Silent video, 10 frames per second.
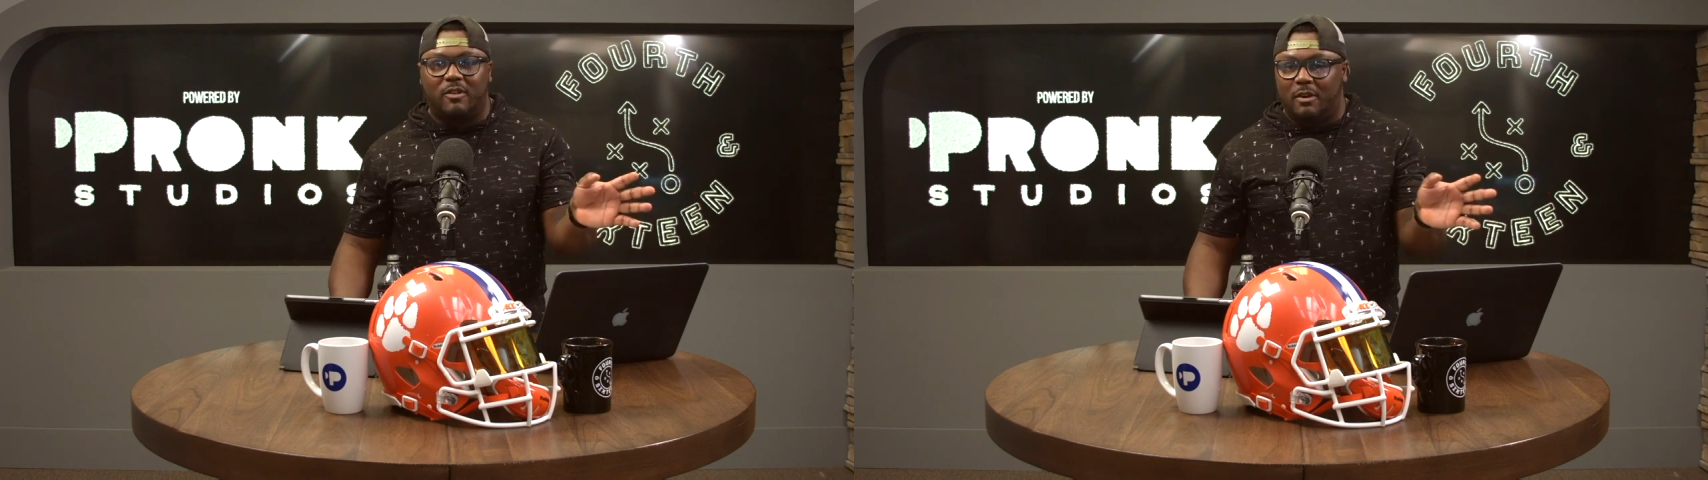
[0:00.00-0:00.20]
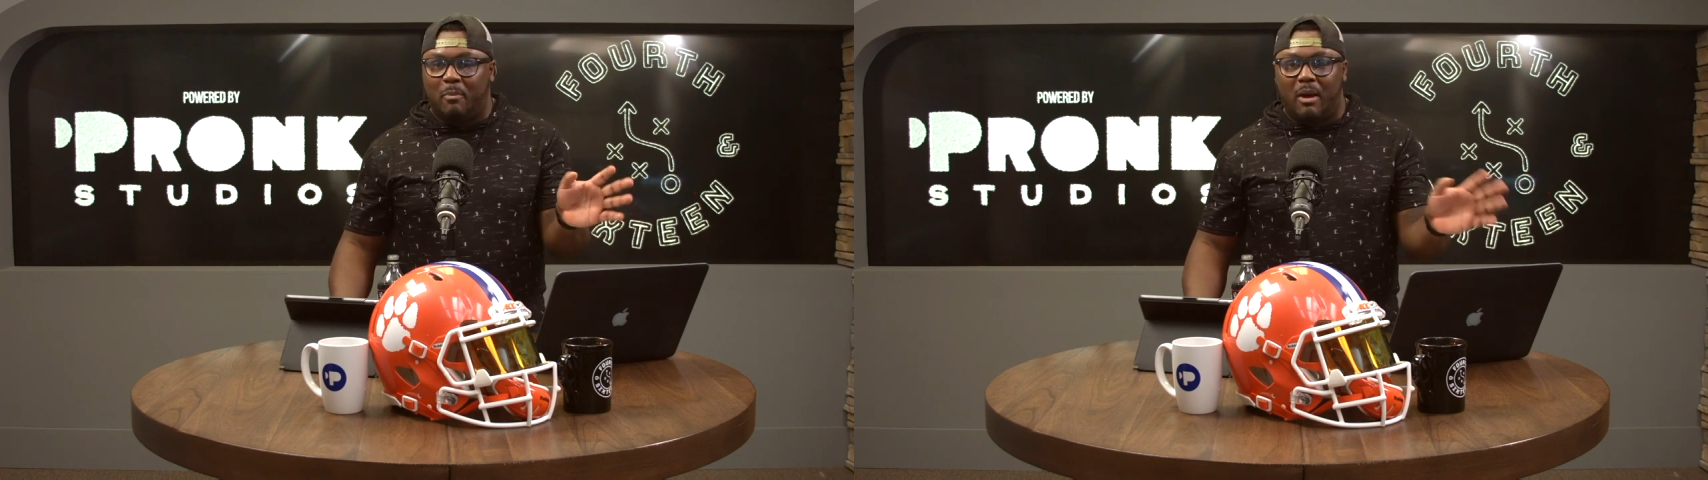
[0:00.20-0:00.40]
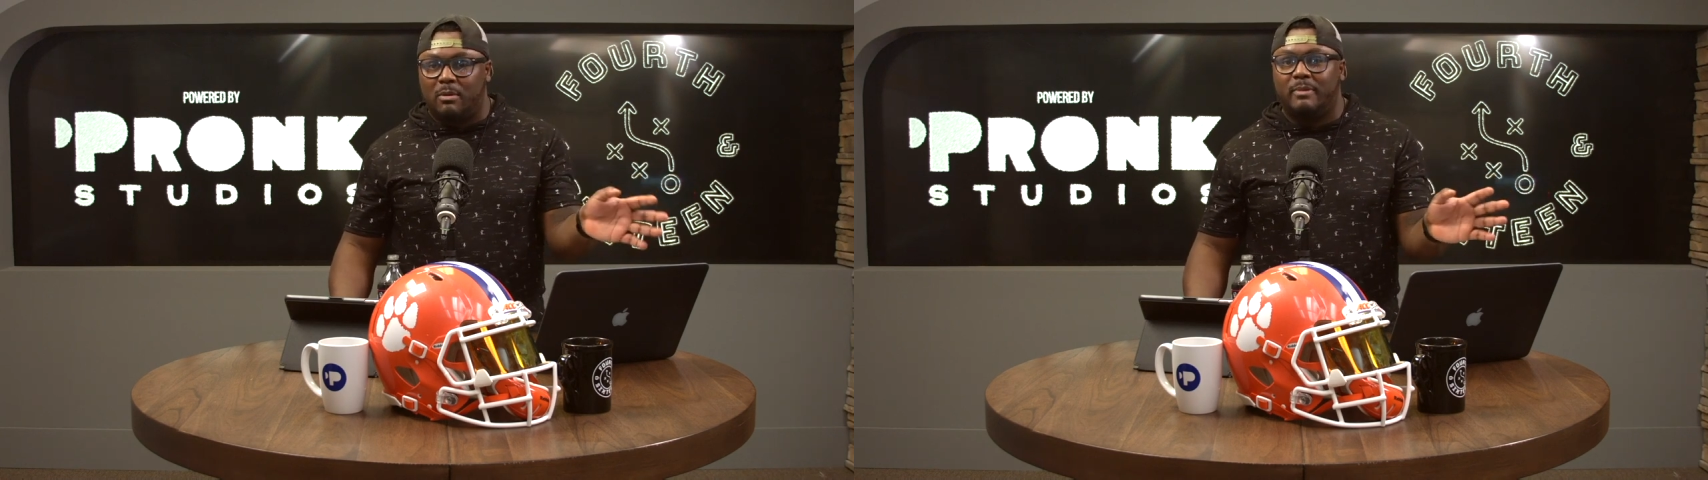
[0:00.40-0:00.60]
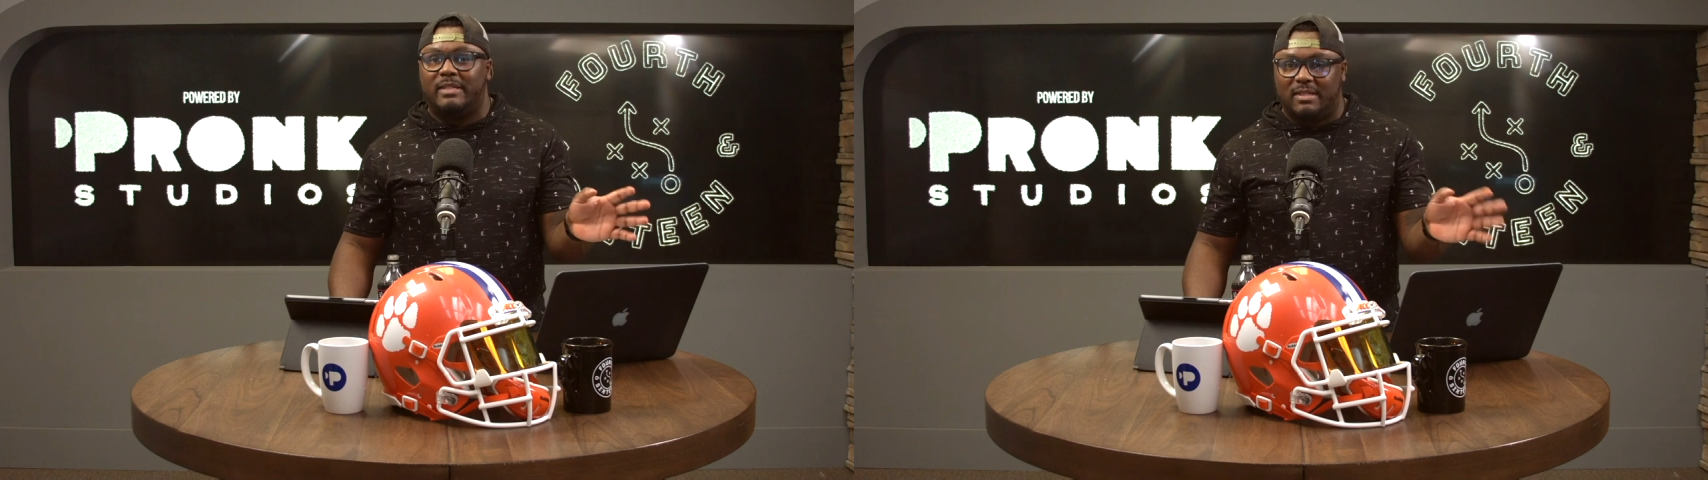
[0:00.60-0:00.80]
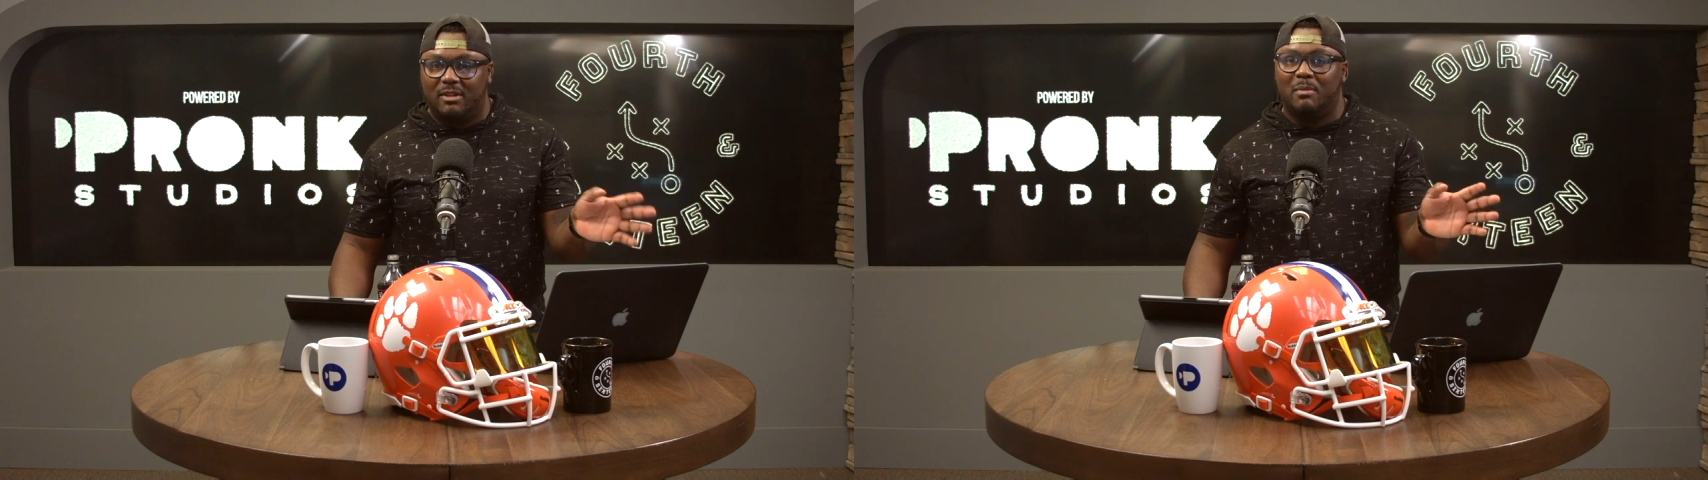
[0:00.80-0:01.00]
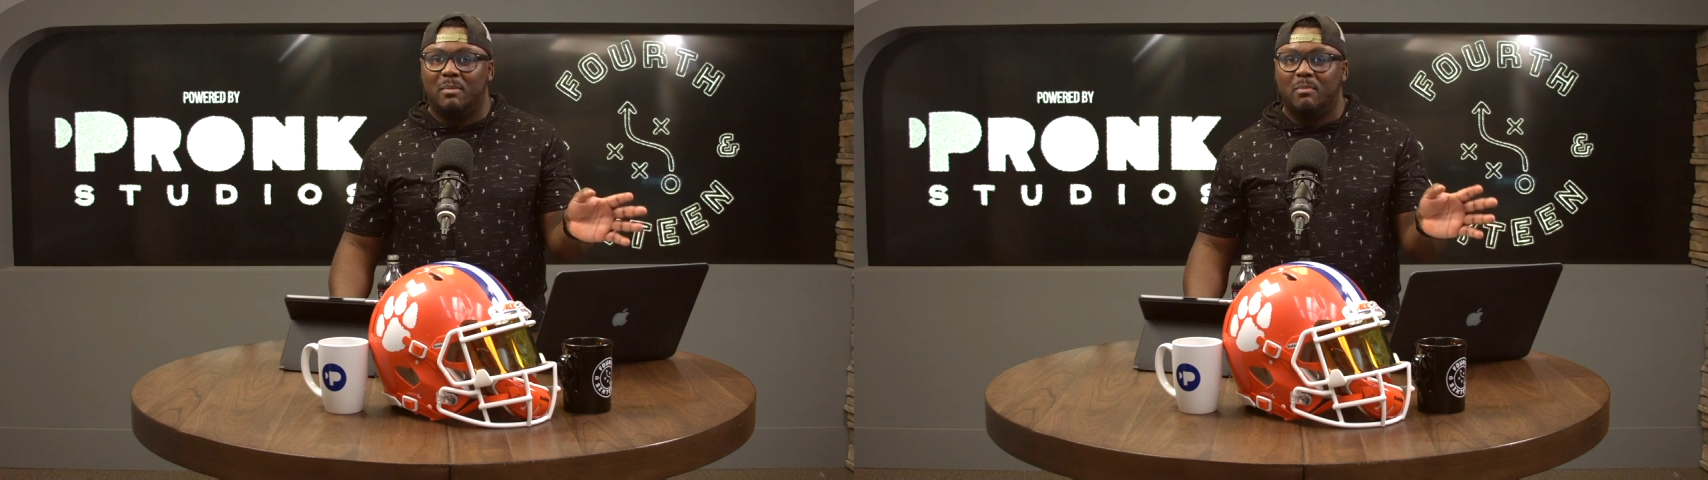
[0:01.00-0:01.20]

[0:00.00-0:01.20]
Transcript: they're probably still